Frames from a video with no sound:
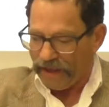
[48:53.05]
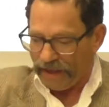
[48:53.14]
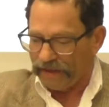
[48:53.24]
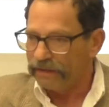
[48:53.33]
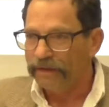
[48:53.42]

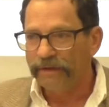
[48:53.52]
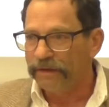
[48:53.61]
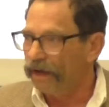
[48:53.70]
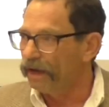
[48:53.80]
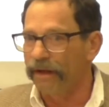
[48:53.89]
and
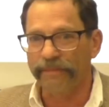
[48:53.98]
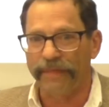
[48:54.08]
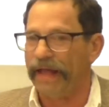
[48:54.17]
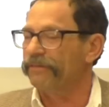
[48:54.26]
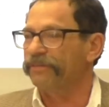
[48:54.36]

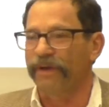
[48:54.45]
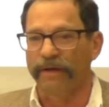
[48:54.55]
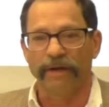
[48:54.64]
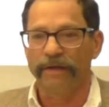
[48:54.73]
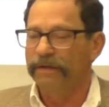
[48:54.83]
that's
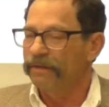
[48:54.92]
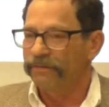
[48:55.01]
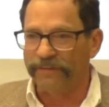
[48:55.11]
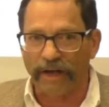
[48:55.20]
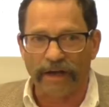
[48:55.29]
going to
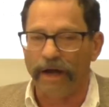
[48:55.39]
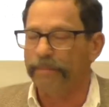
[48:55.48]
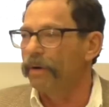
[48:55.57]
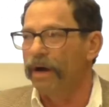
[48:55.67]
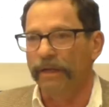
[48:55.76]
suck
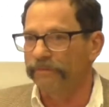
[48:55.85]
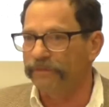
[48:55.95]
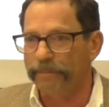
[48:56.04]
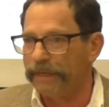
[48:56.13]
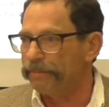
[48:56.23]
up all of
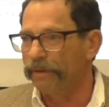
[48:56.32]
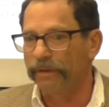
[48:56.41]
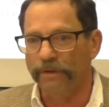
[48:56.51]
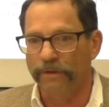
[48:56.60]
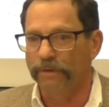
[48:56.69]
the people
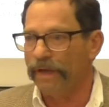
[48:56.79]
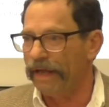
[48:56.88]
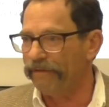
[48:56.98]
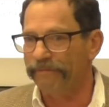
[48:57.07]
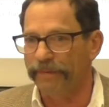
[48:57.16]
who
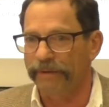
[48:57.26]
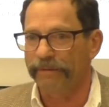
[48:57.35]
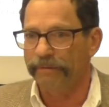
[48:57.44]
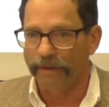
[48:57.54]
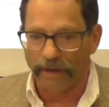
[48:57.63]
have
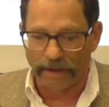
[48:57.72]
been